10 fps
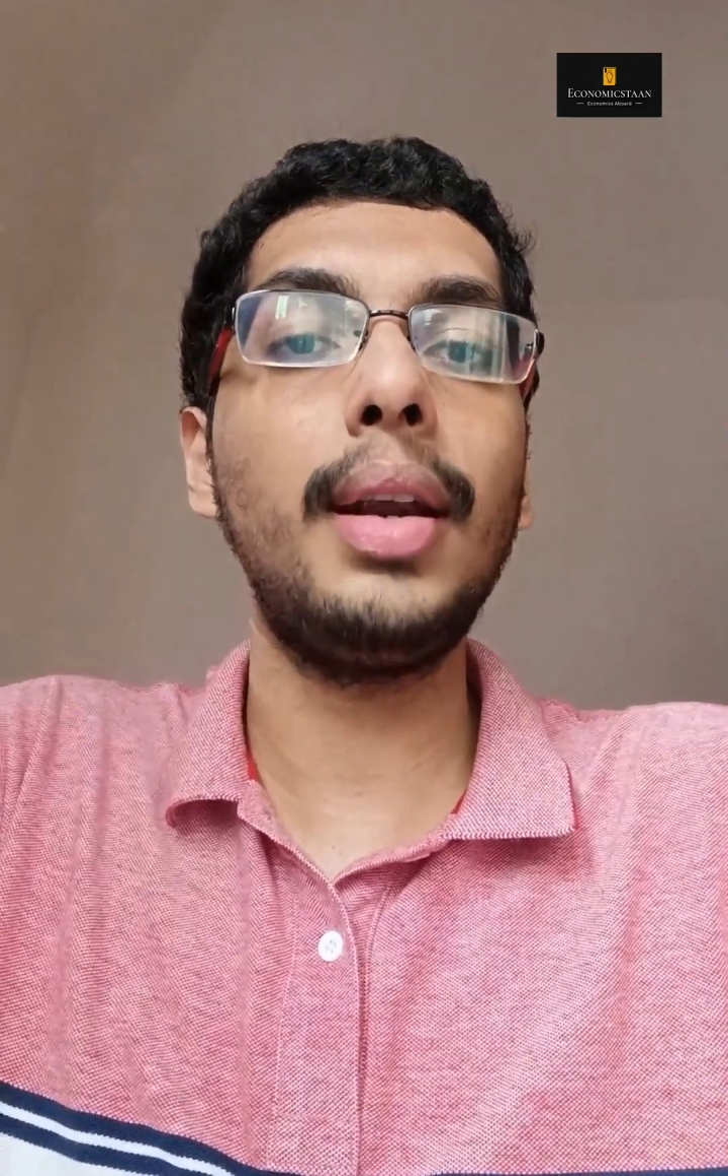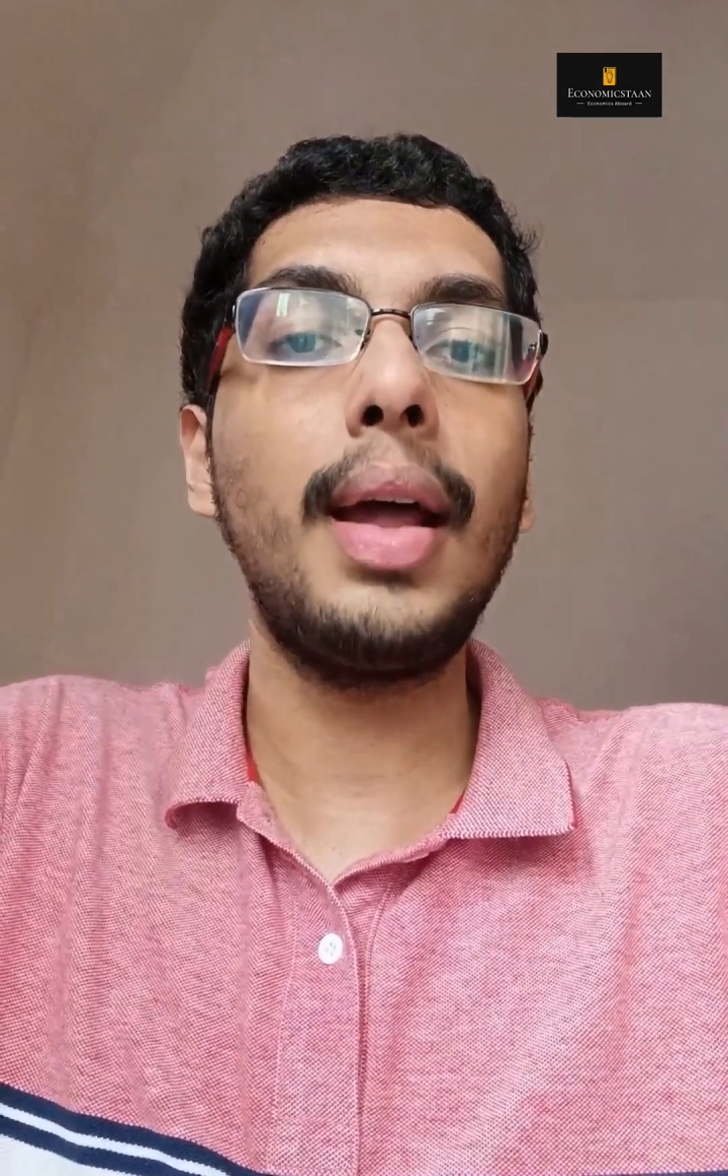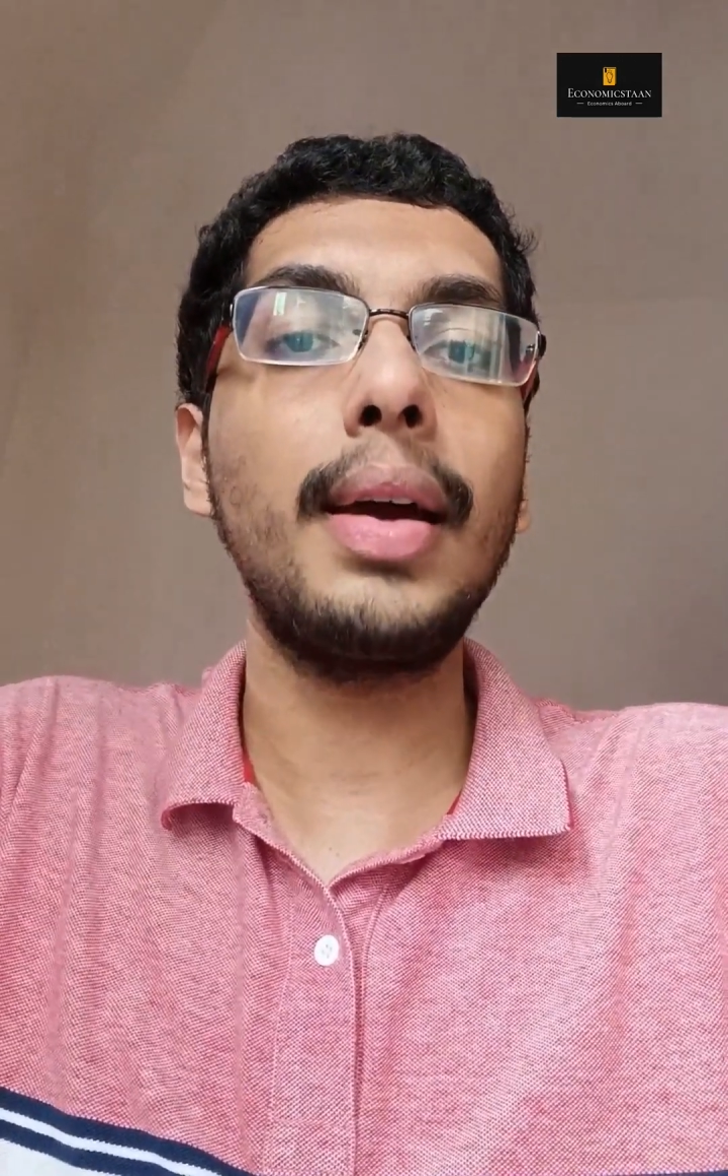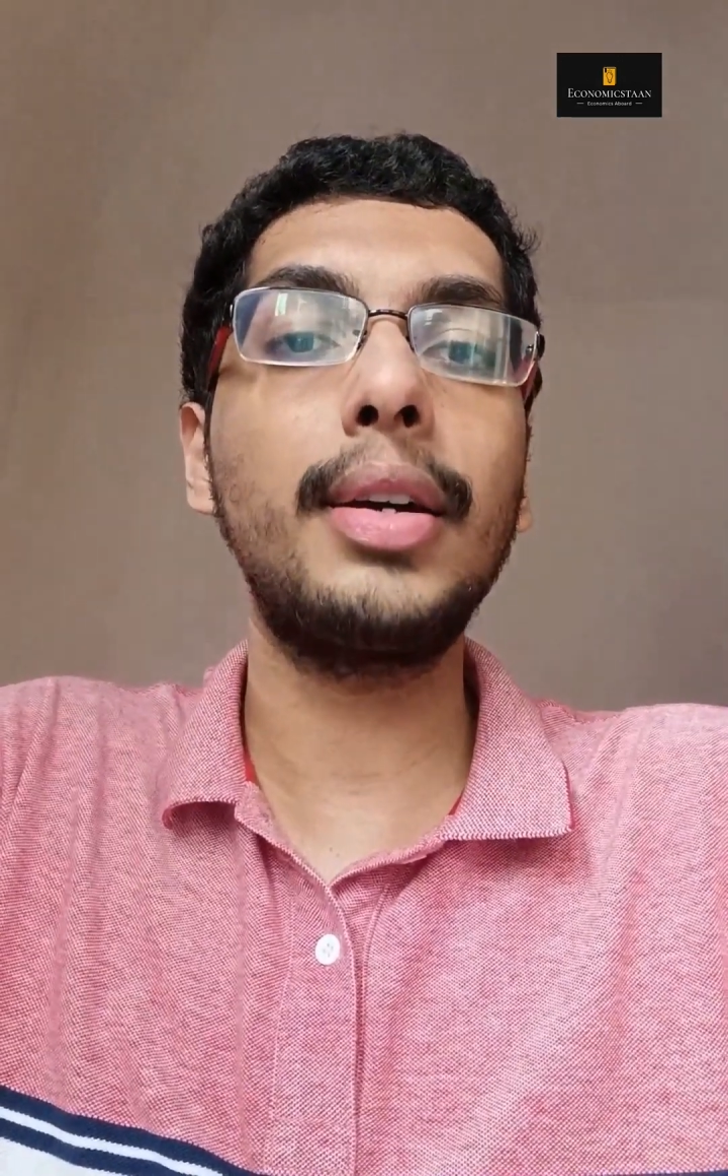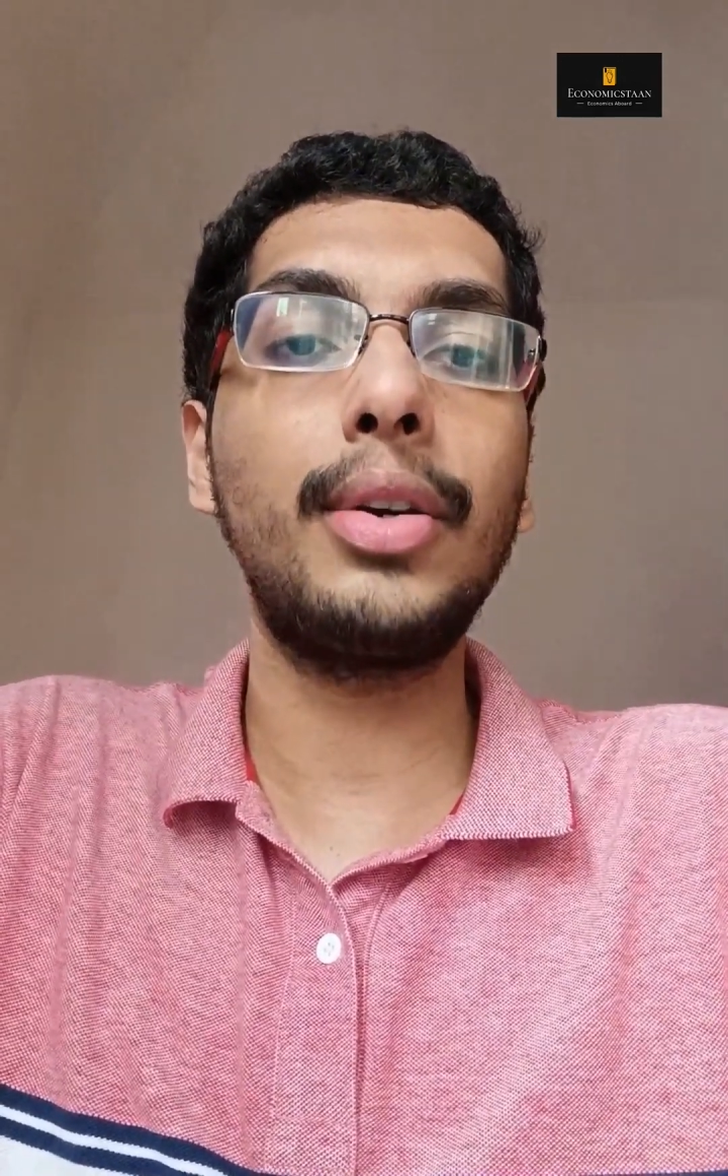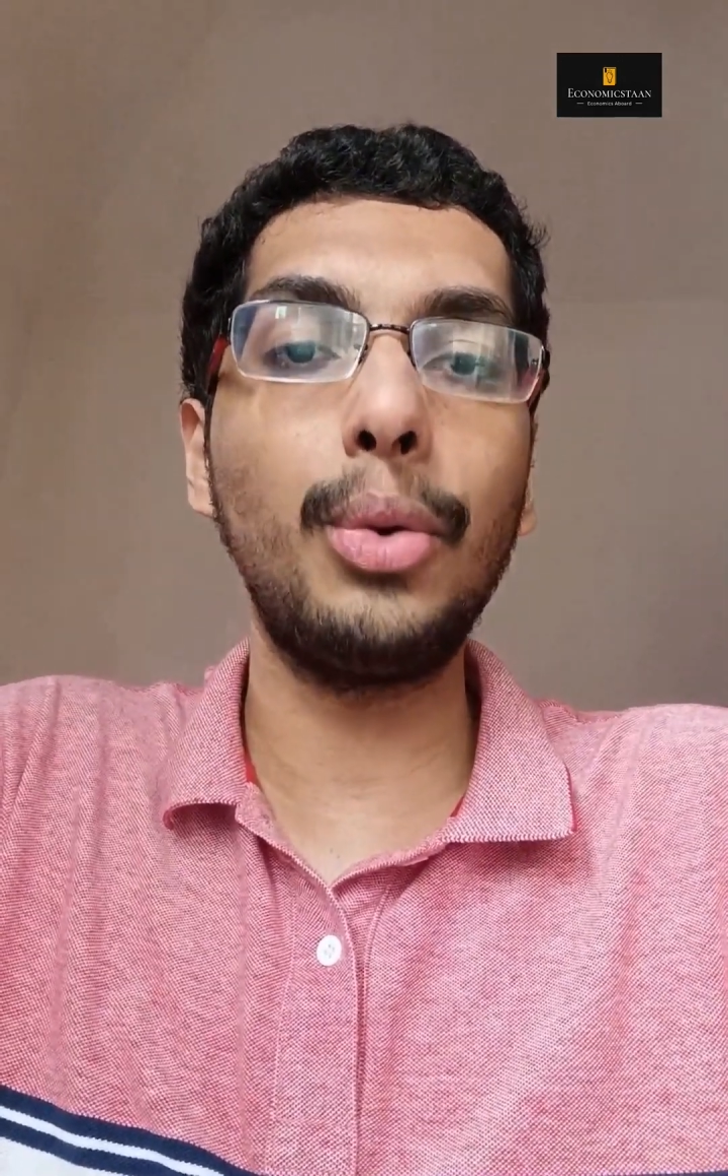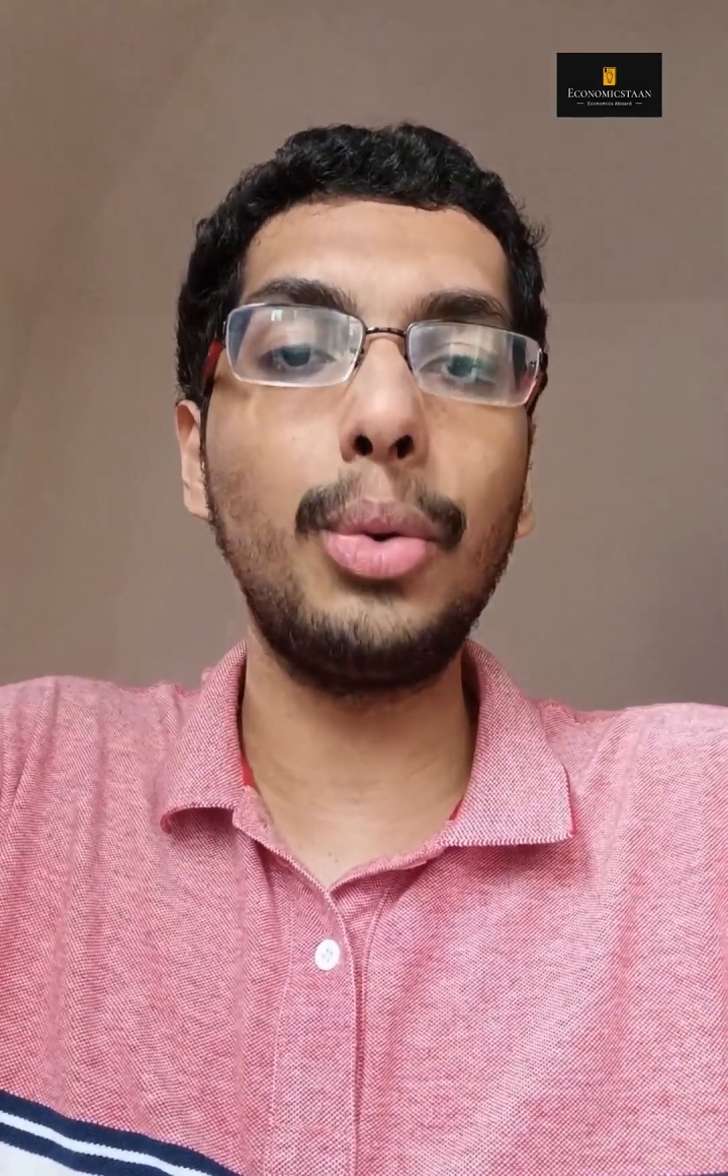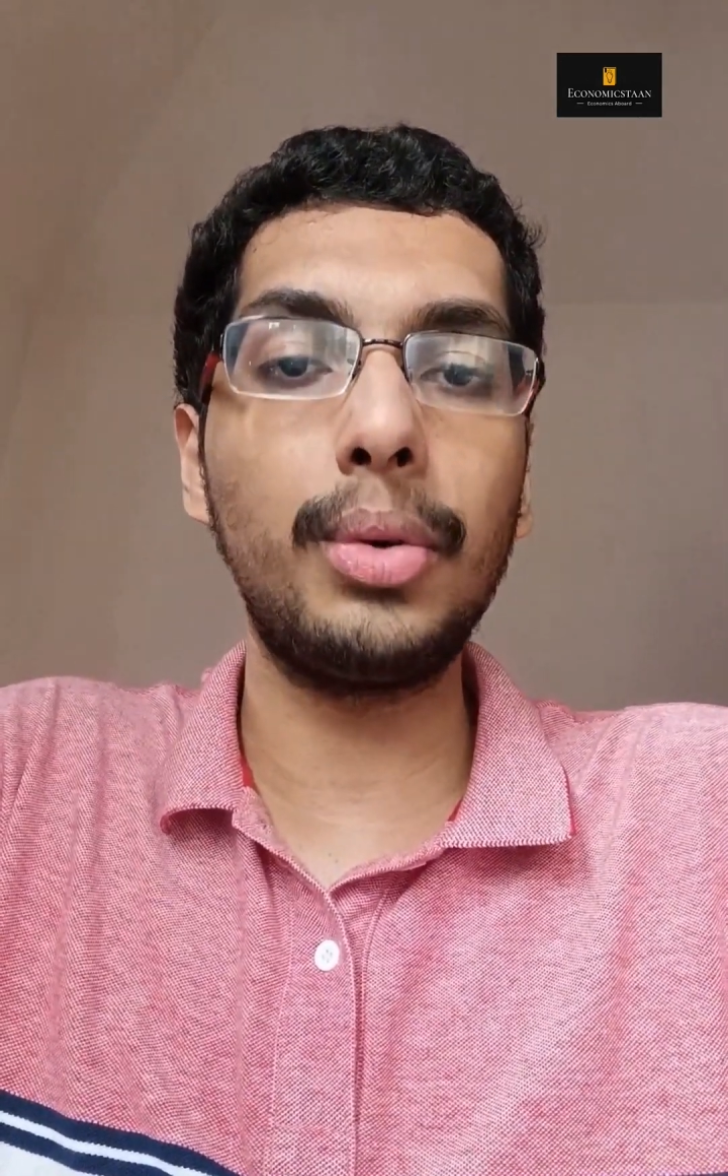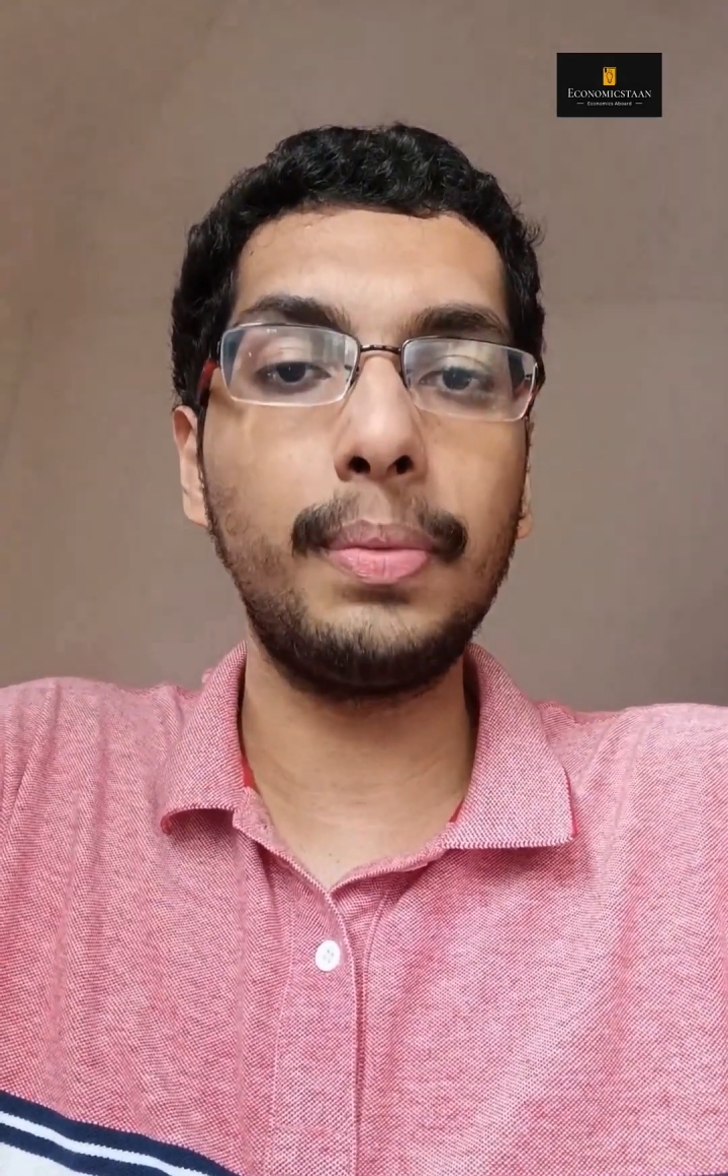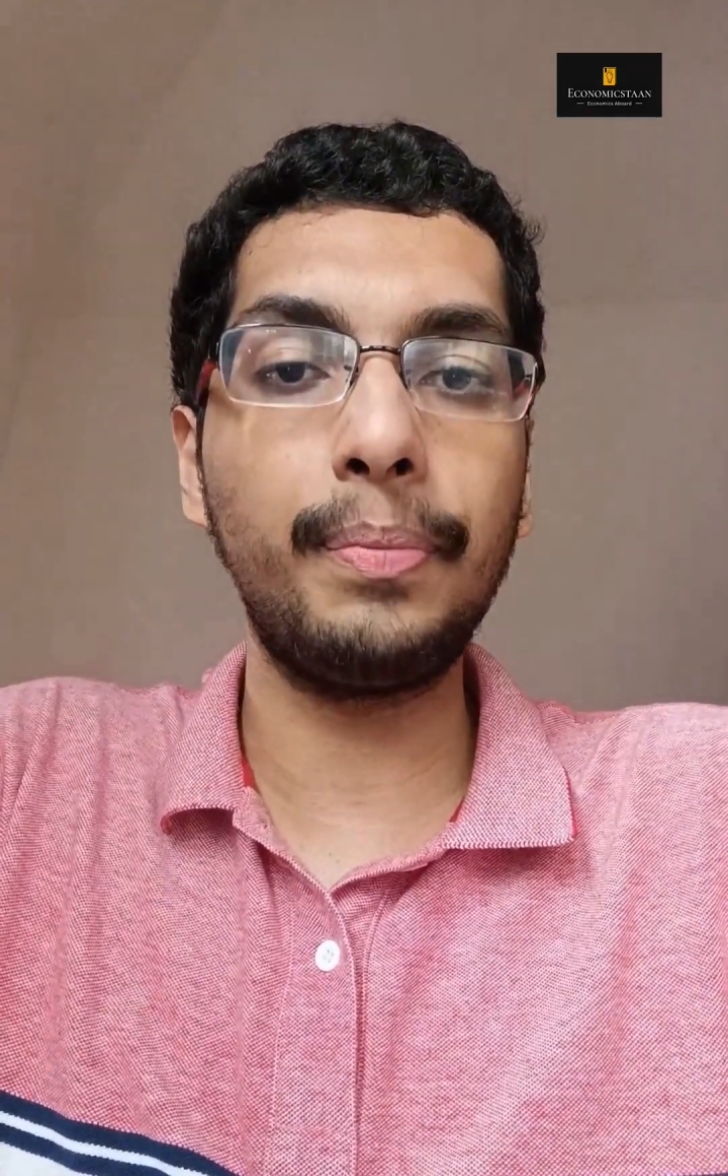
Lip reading: lakh crore